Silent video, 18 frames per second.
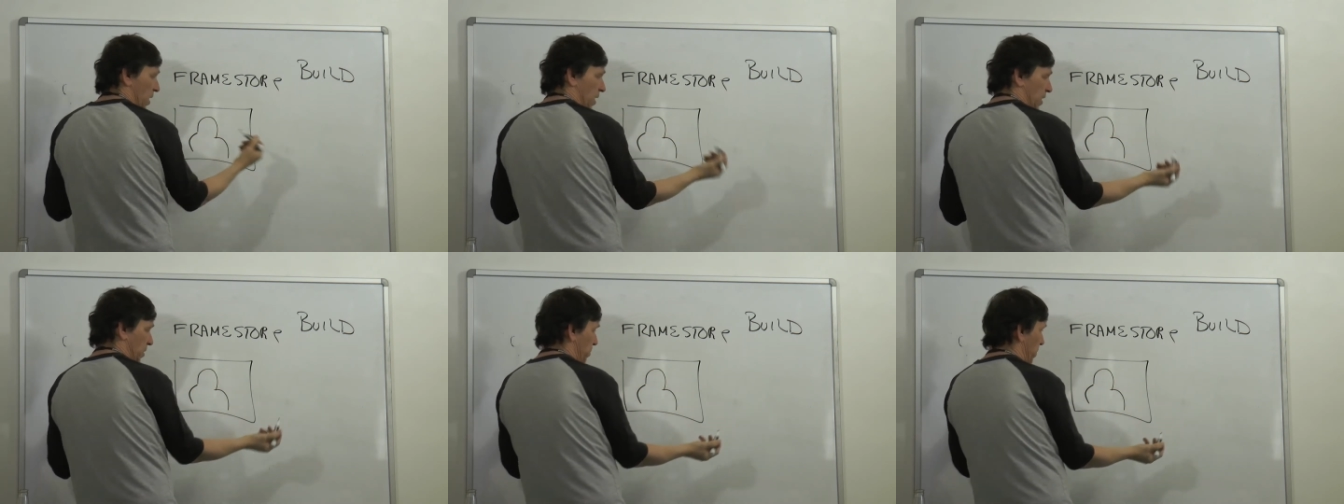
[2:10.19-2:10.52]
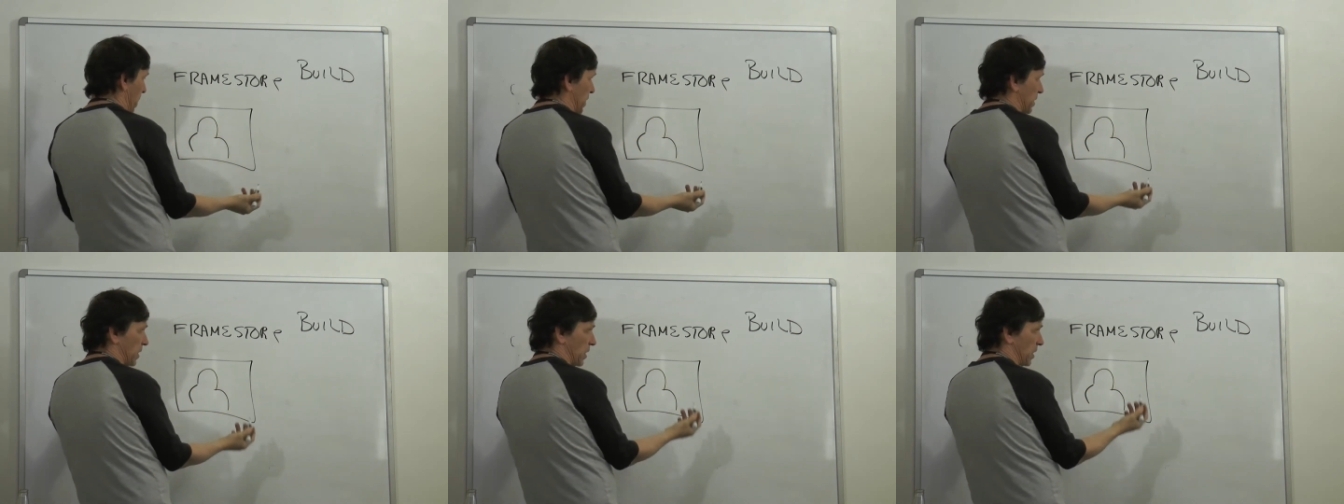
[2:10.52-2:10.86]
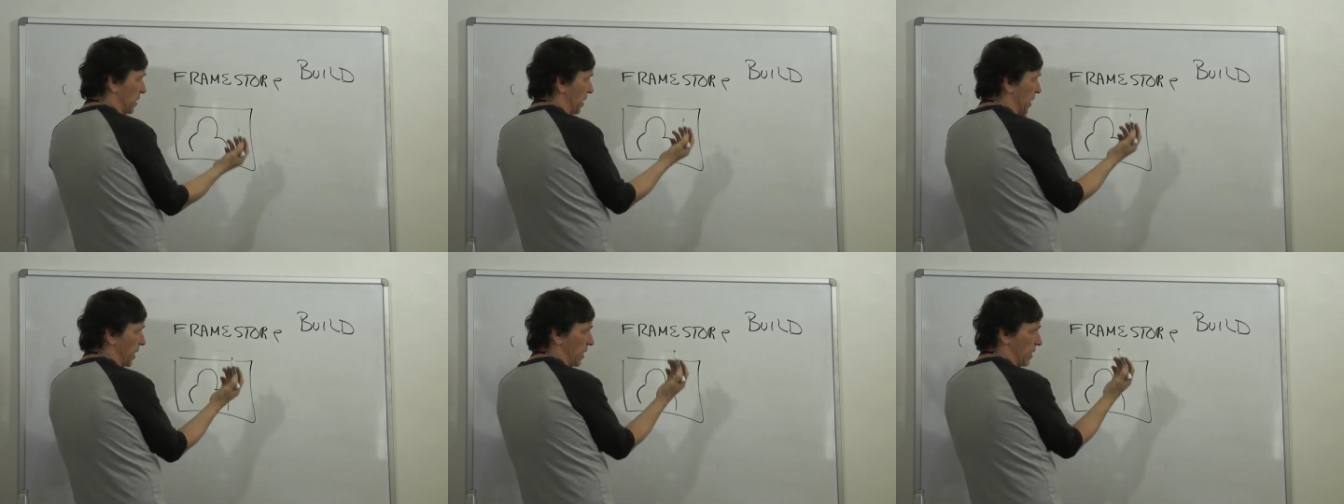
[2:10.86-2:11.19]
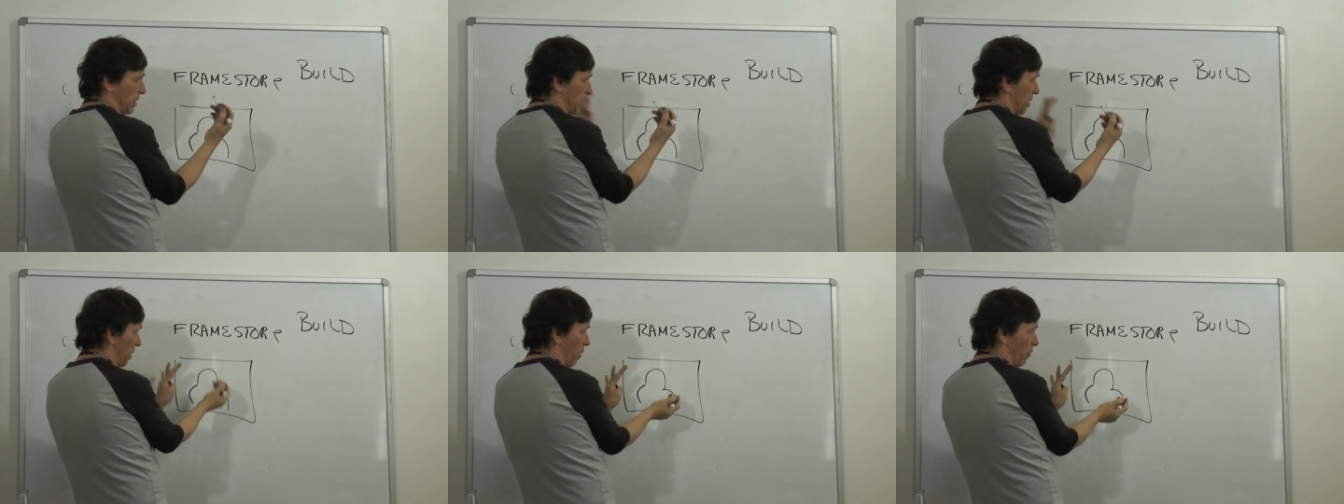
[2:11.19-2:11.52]
It's
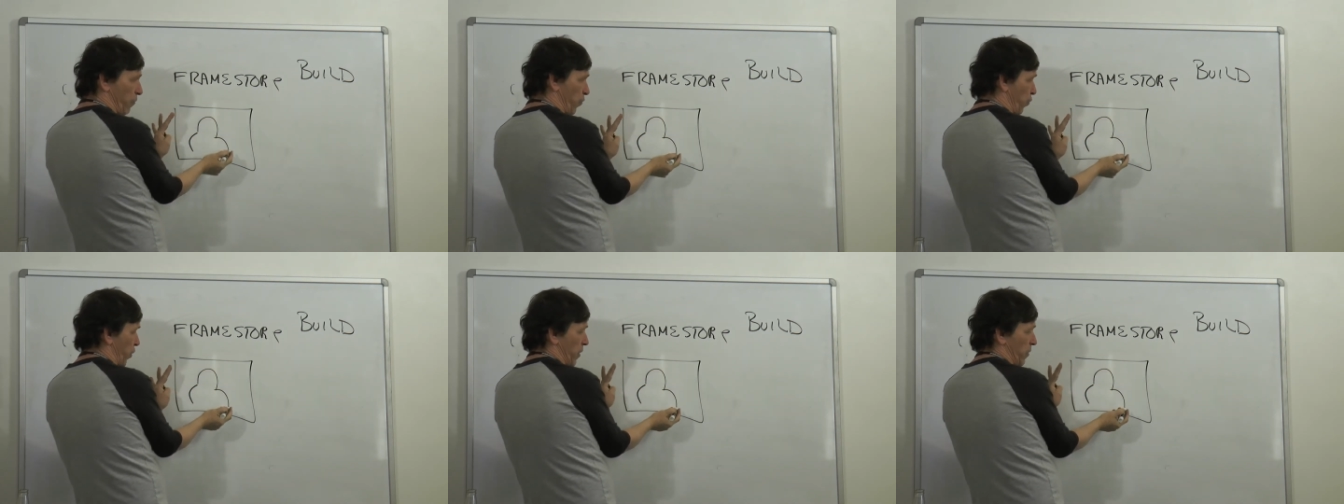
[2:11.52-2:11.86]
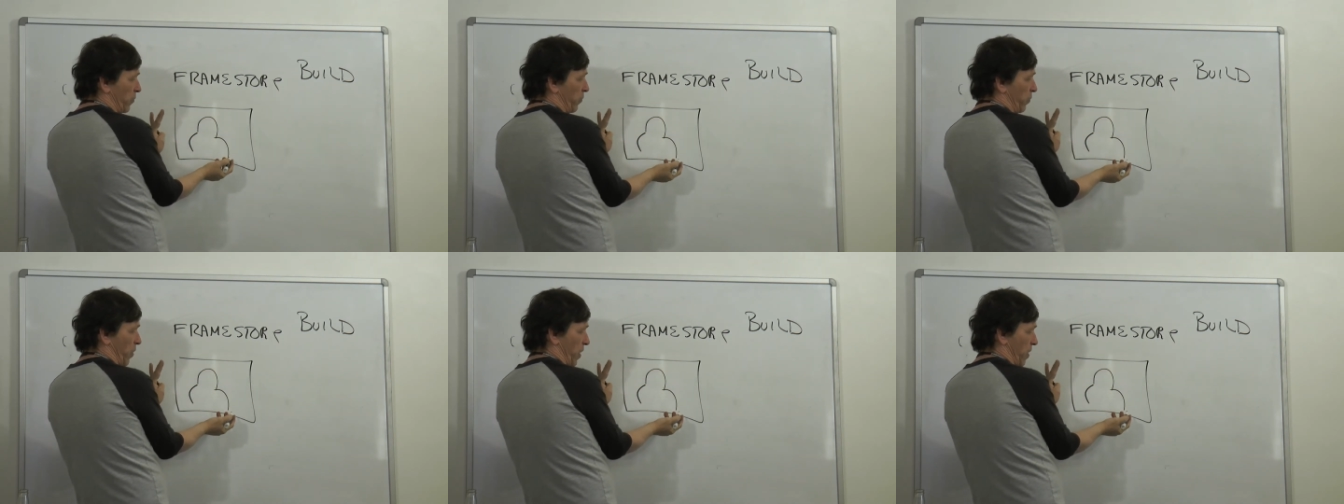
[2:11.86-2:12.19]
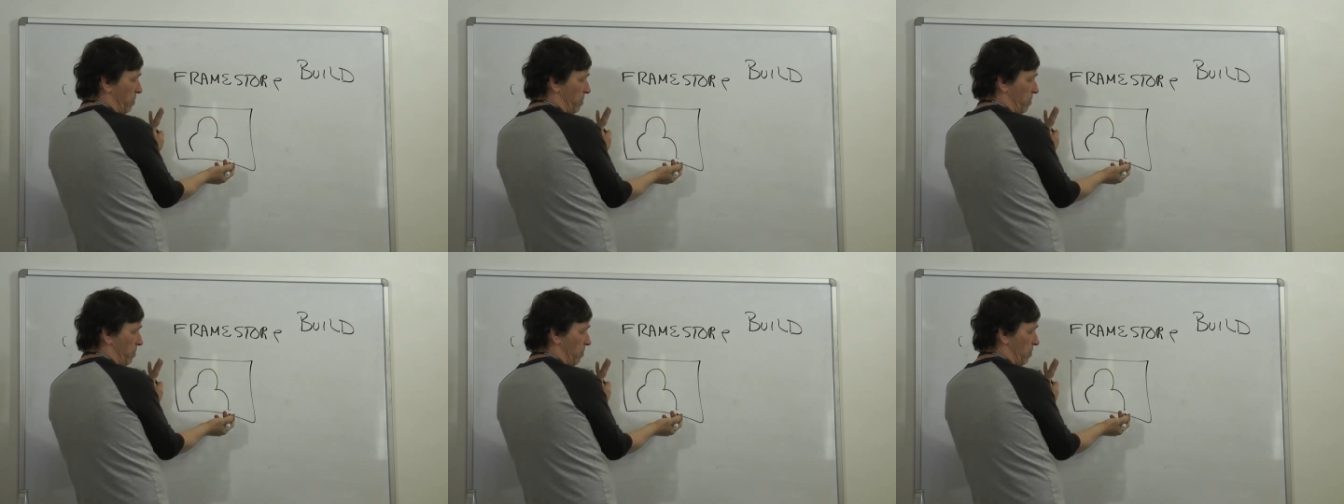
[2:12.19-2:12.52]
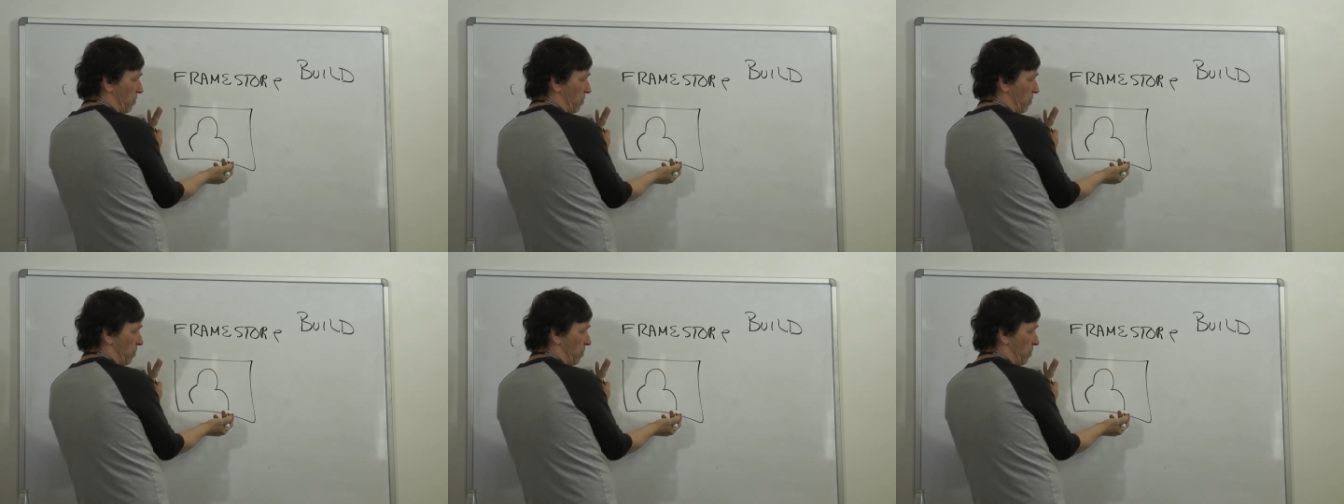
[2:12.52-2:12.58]
basically a freeze frame.